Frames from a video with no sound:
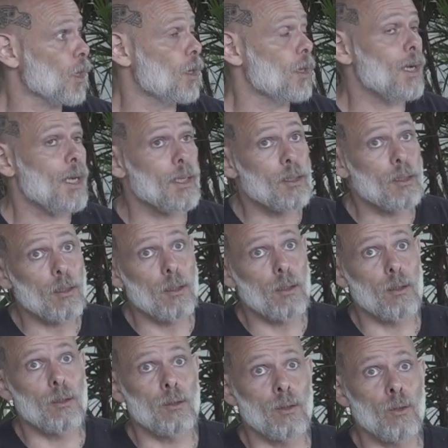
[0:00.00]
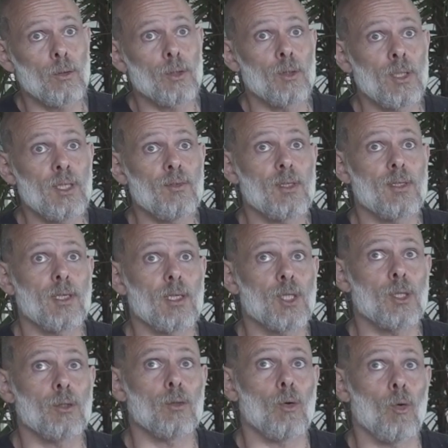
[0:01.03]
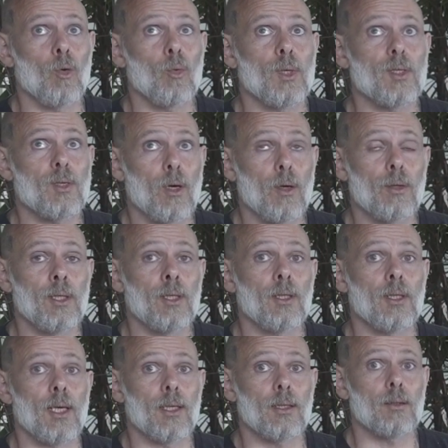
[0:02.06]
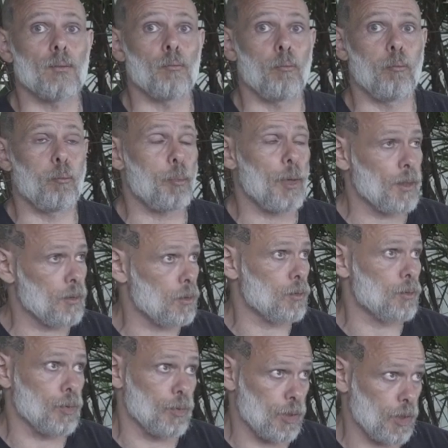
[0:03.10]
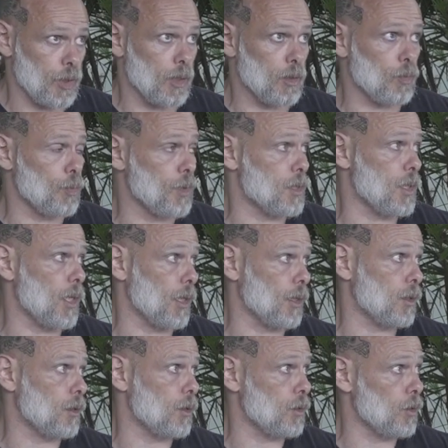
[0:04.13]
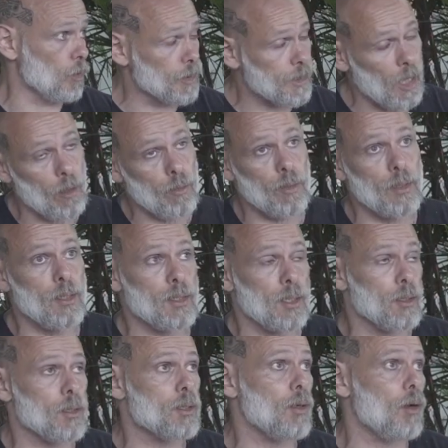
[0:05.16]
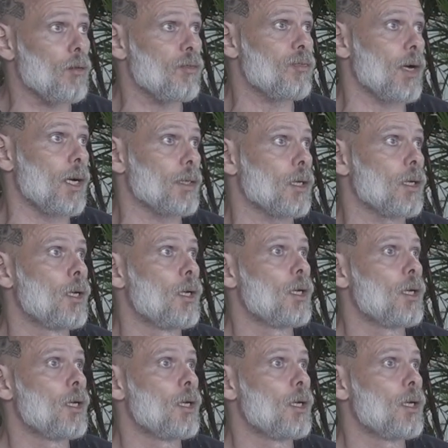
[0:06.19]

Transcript: Like, you know, you leave a session always hurting, like pounded to shit with like your carries and stuff, like